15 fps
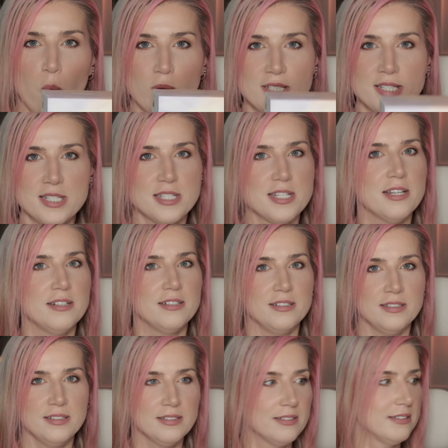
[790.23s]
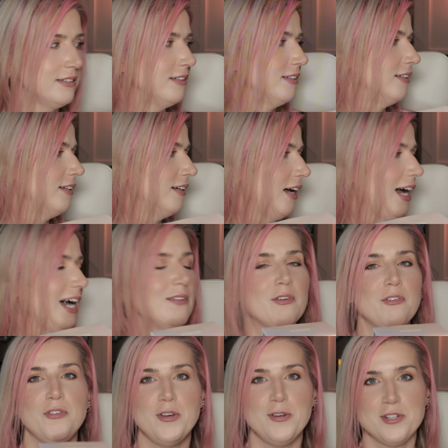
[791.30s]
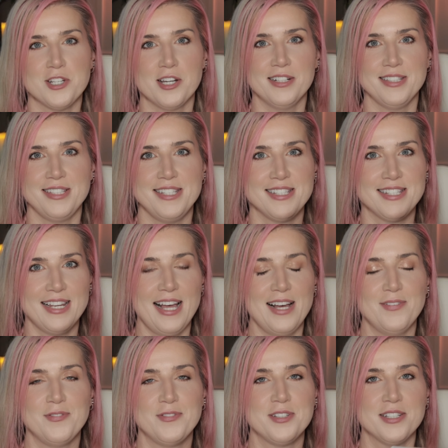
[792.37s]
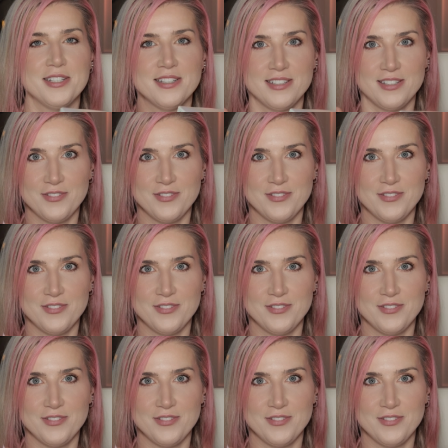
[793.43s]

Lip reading: We still have a few chances left